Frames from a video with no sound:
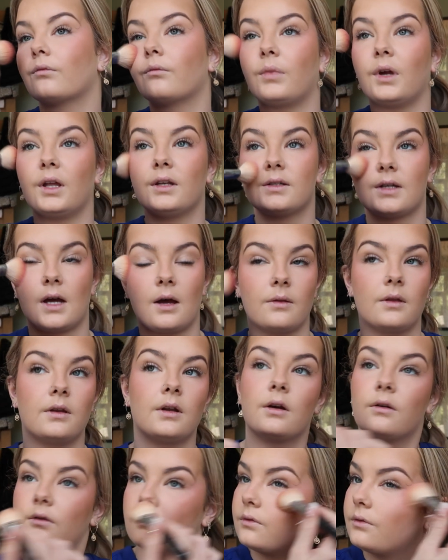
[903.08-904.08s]
Bit down the
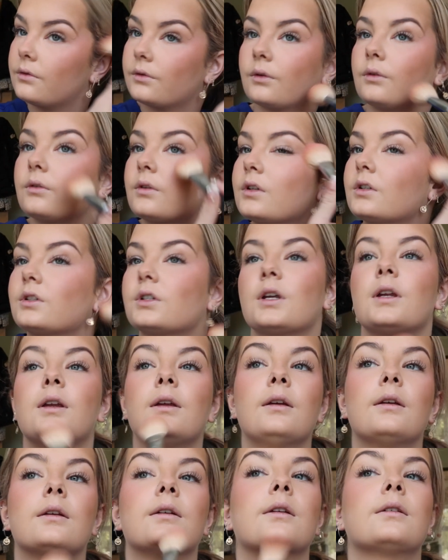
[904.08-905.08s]
nose, on the
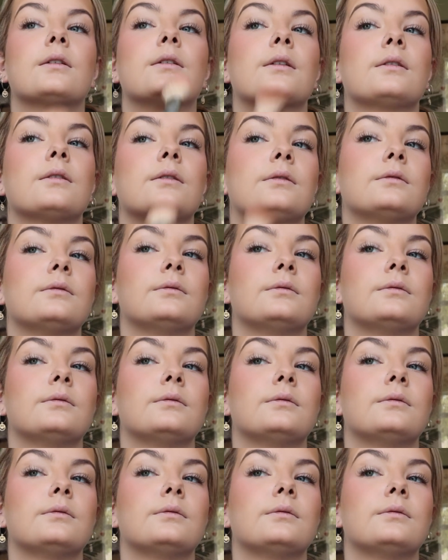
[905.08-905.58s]
cheeks.